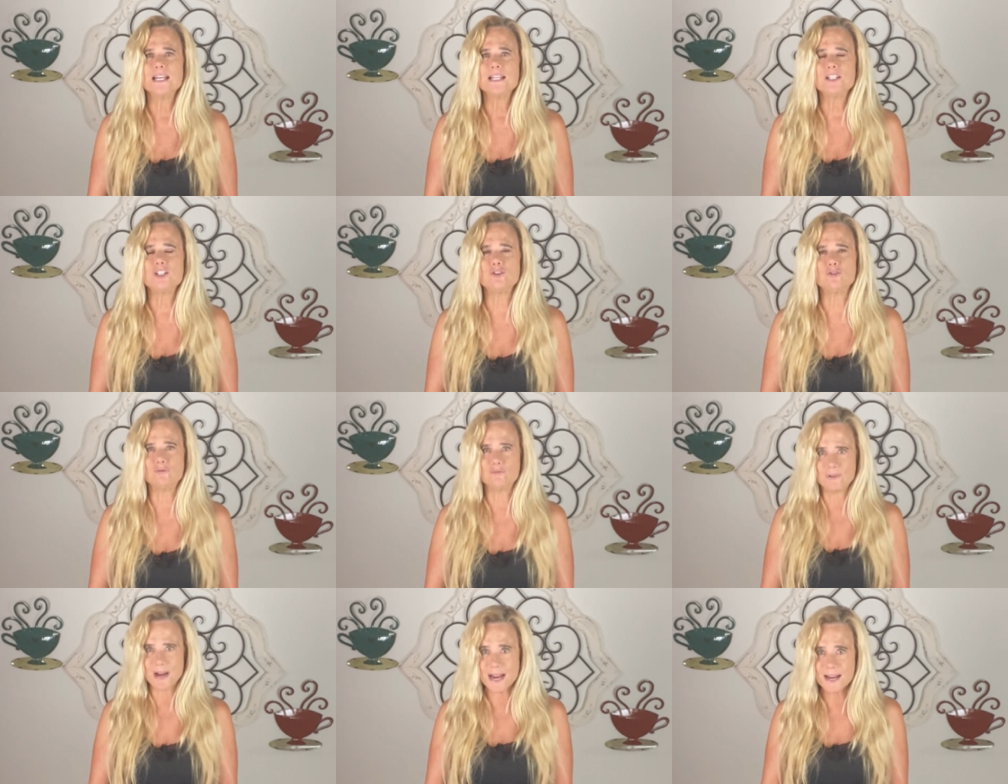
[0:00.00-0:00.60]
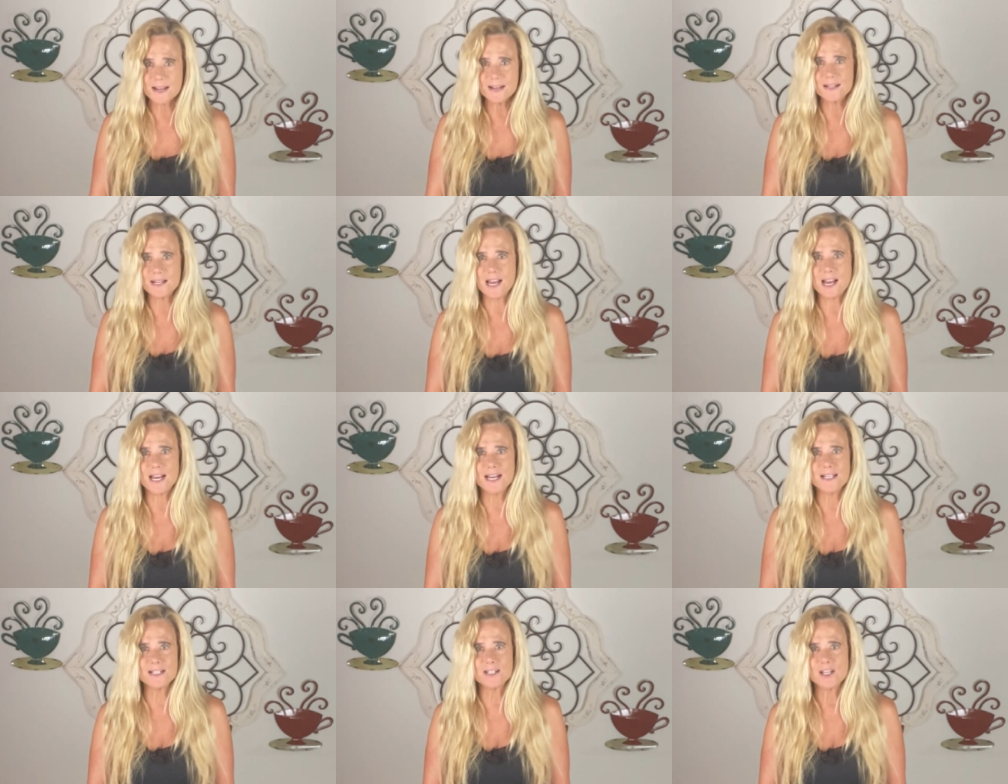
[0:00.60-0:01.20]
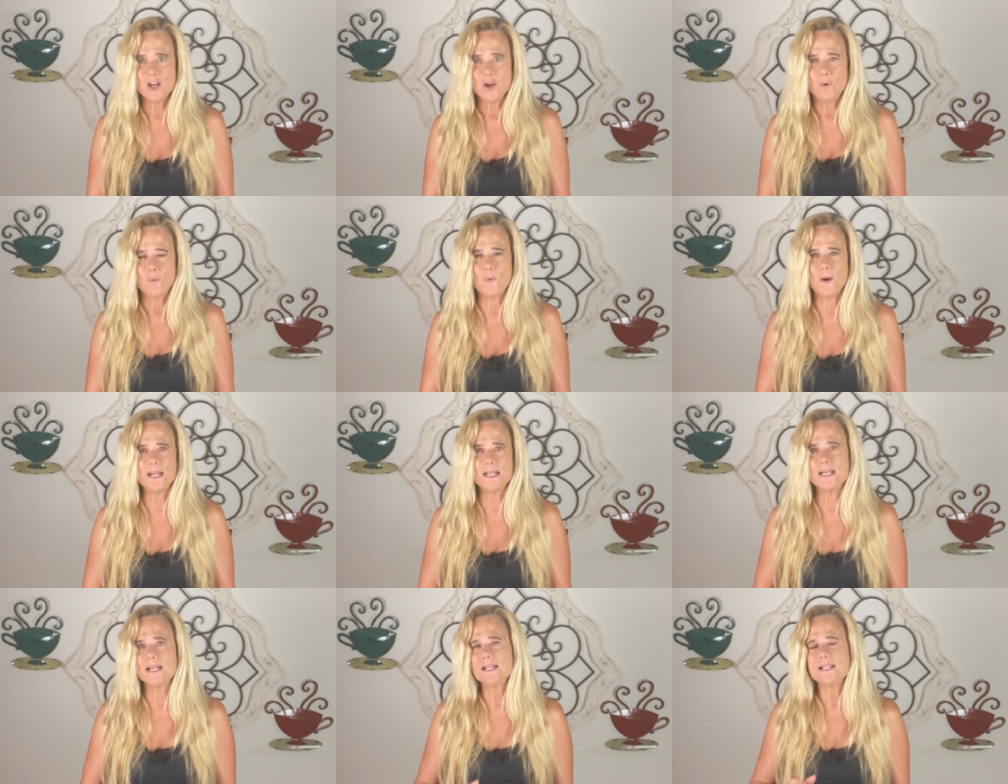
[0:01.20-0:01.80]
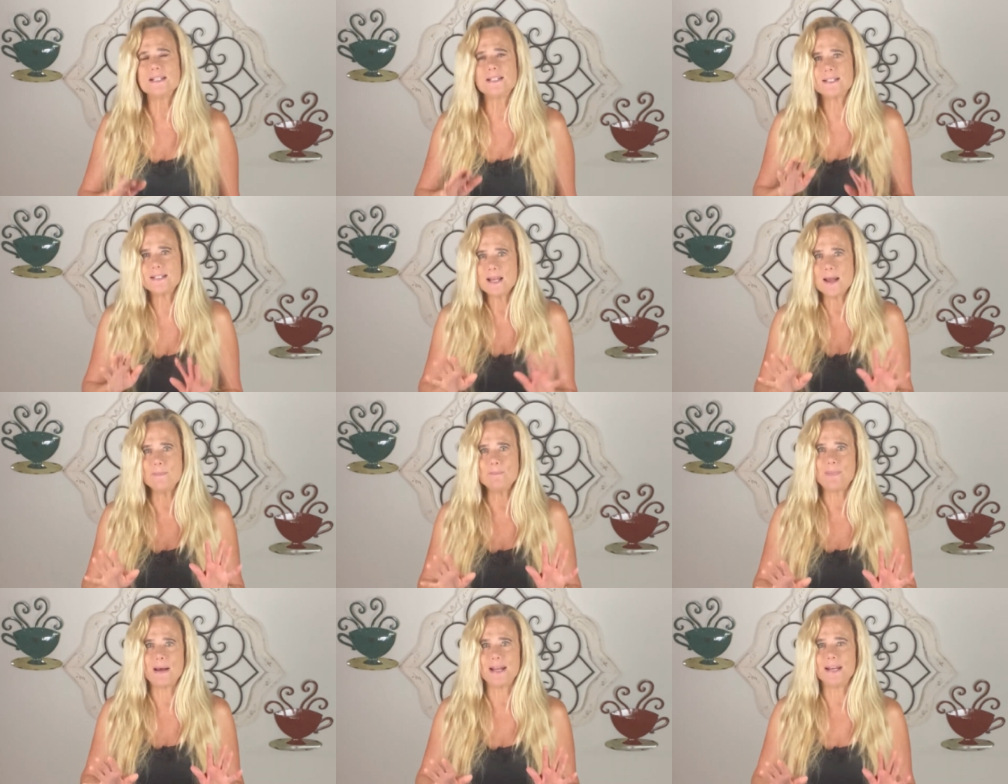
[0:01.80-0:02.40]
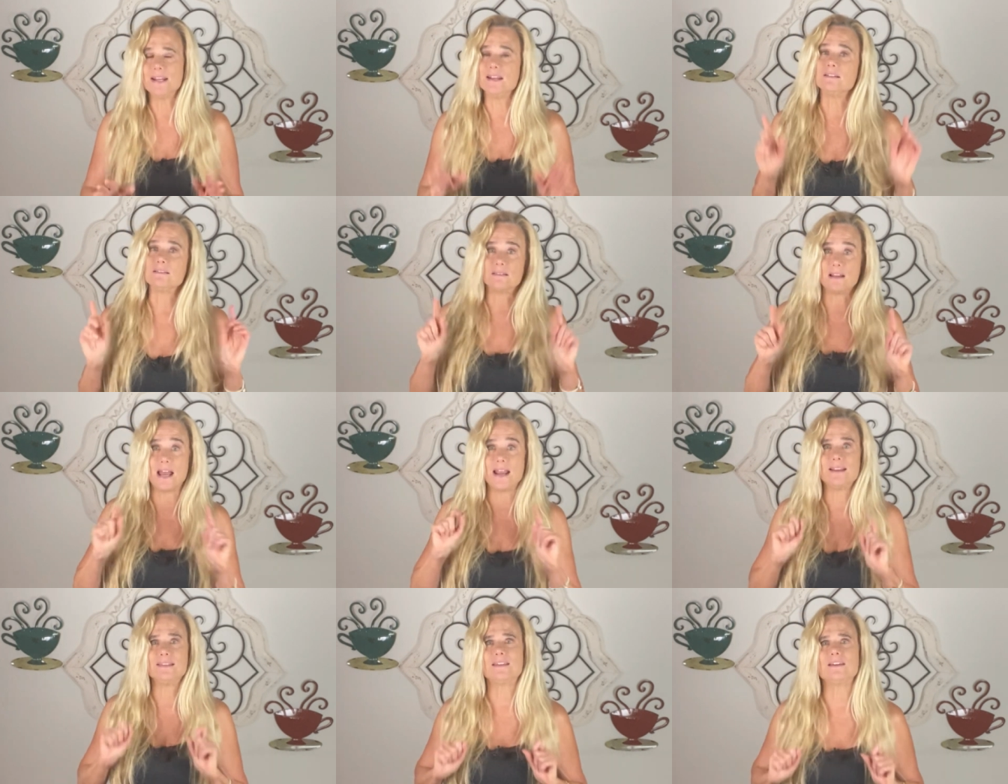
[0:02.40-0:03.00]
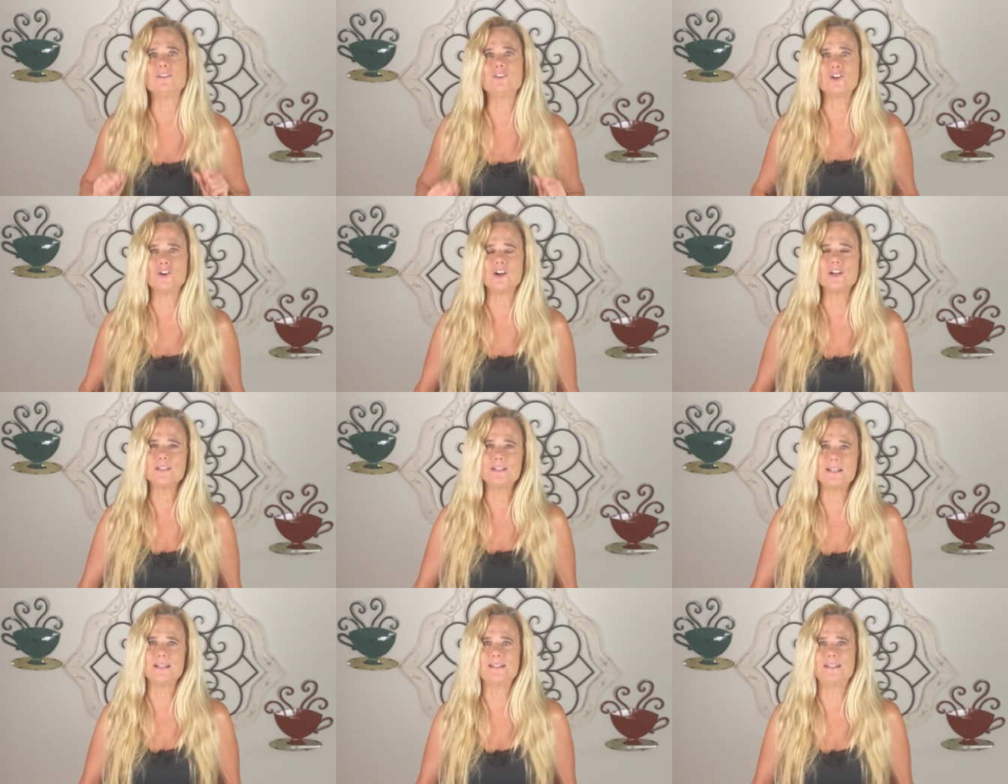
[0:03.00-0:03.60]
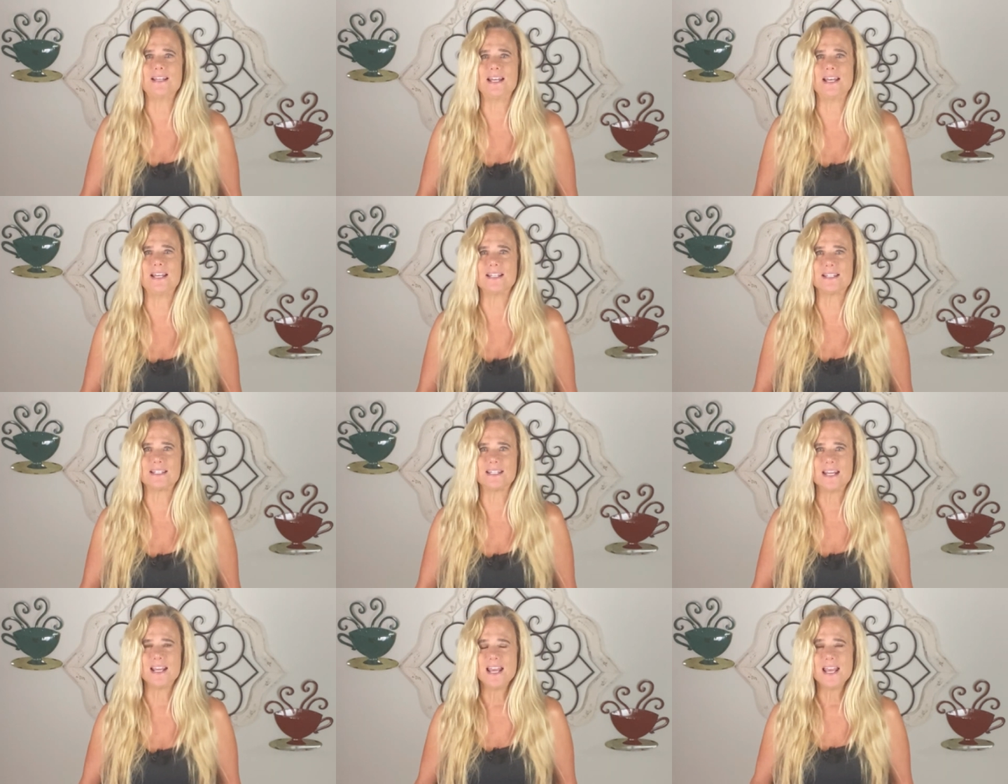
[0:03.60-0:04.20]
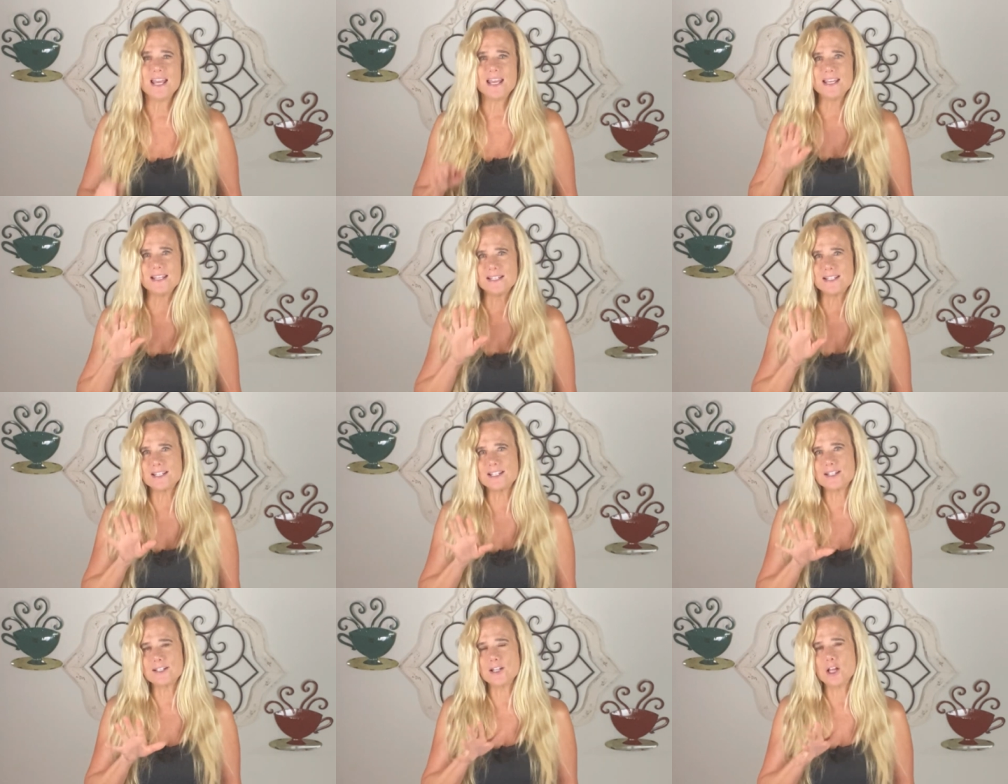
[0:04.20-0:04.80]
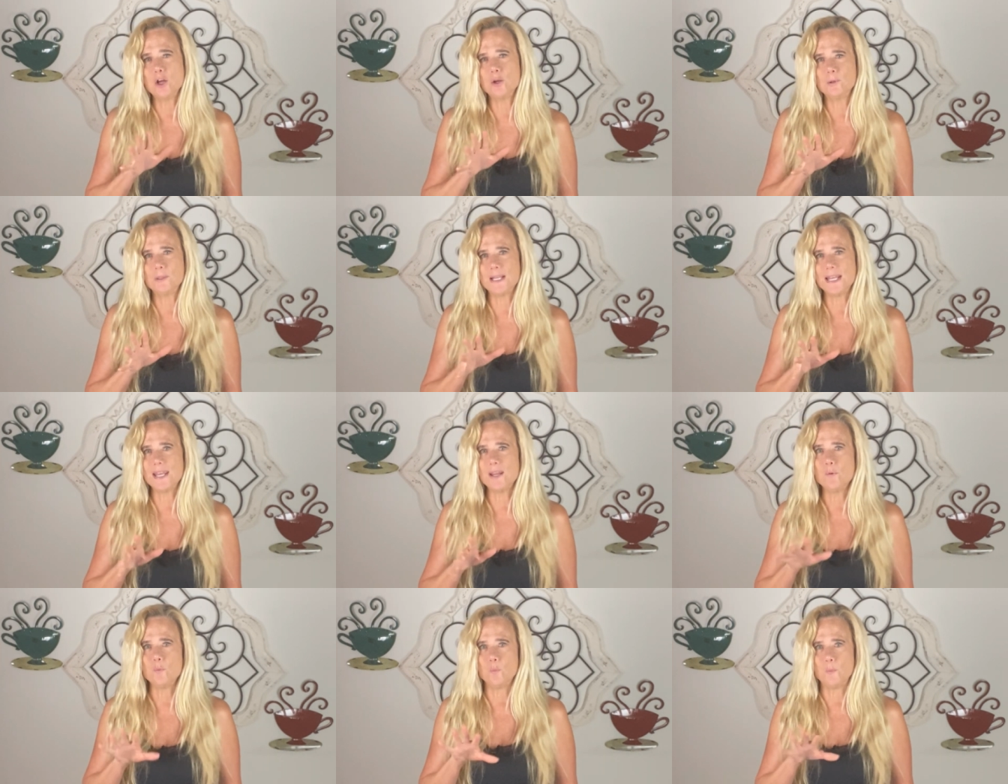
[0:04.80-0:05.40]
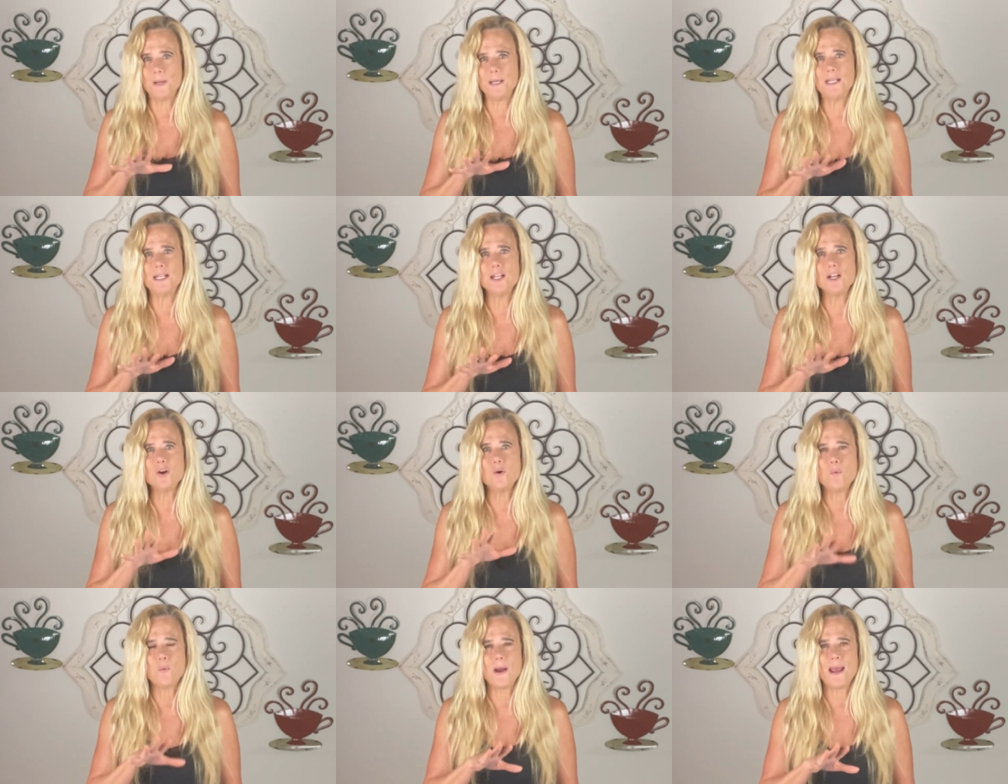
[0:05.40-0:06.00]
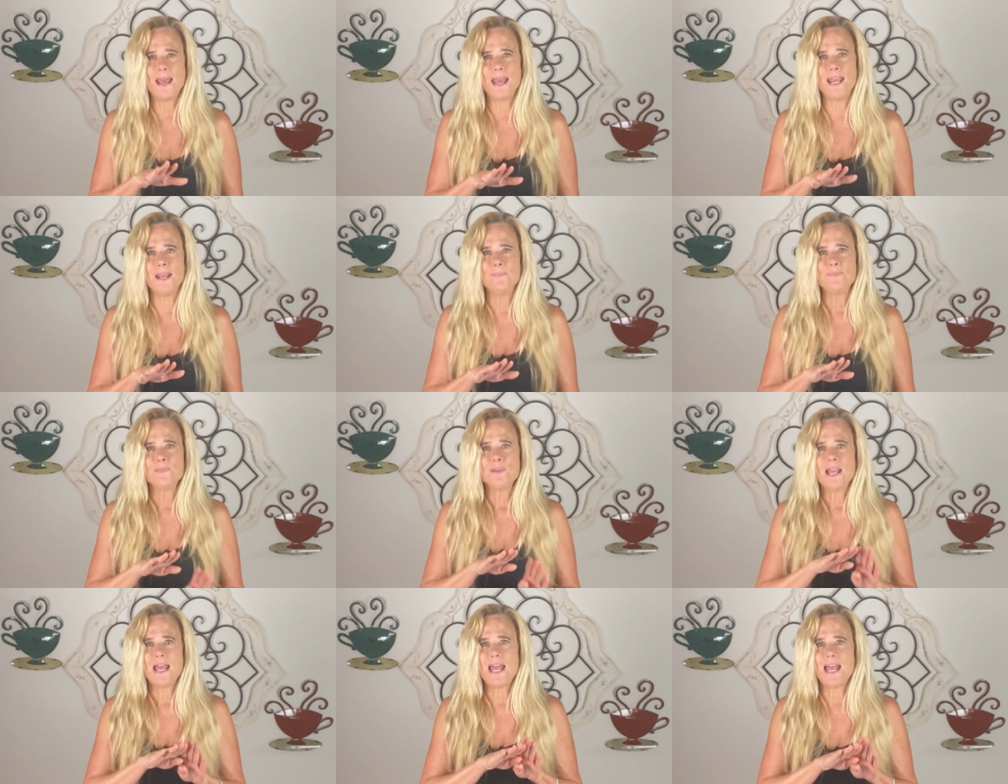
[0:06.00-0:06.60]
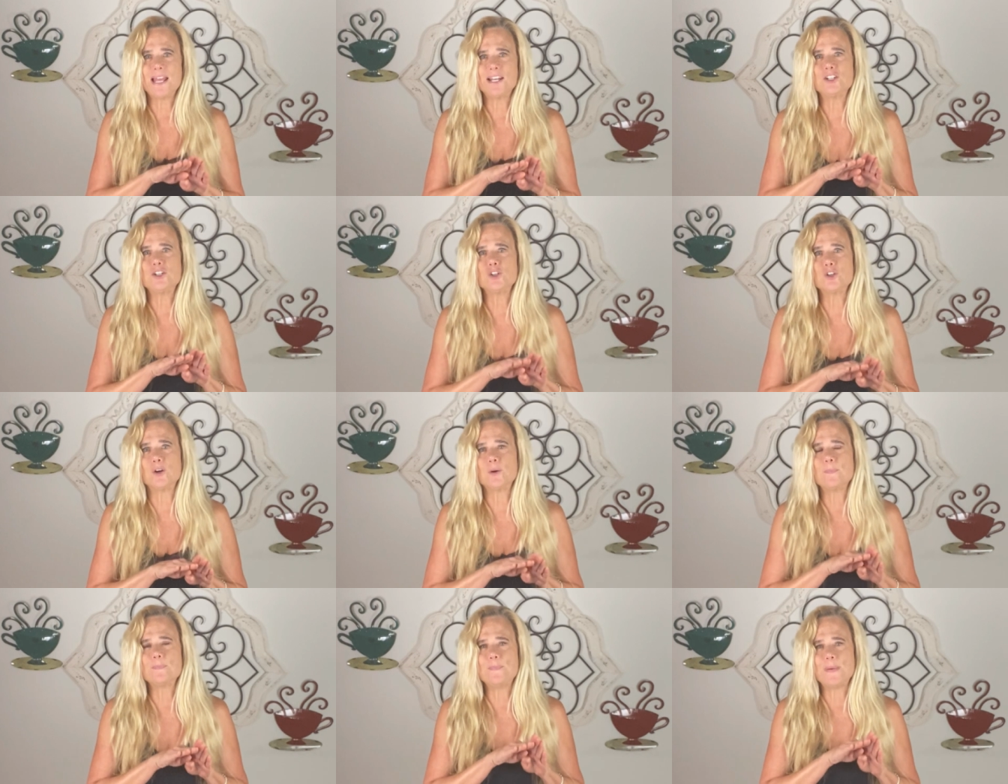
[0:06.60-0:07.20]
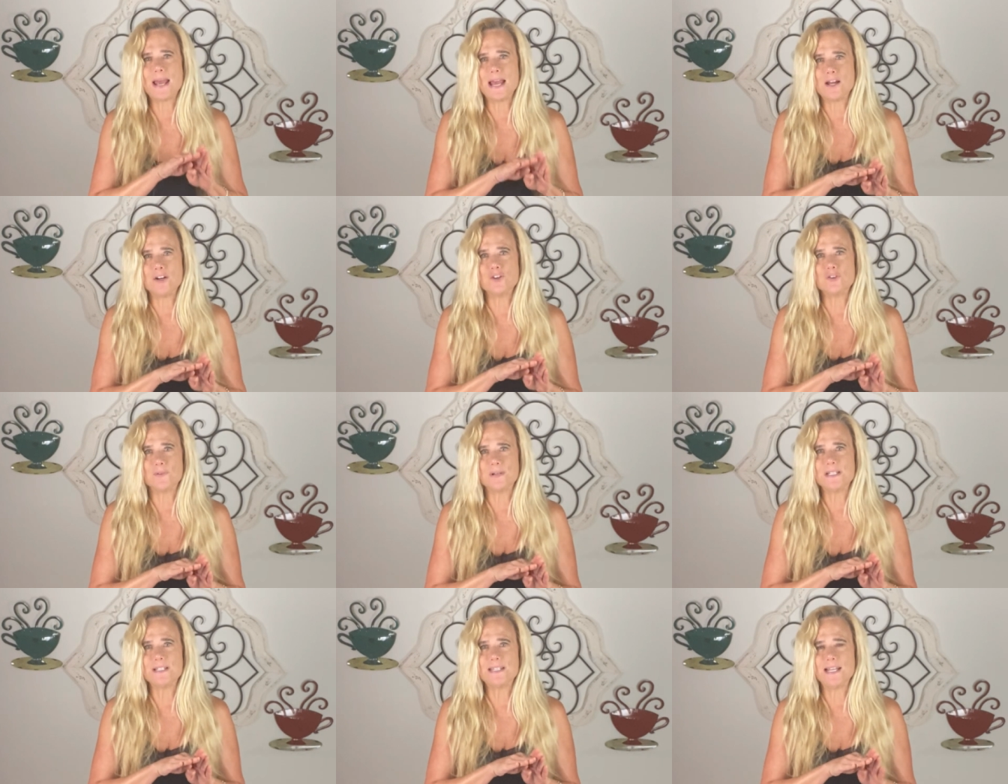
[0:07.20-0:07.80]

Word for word: to recognize when somebody like the narcissist is slowly whittling away at your boundaries,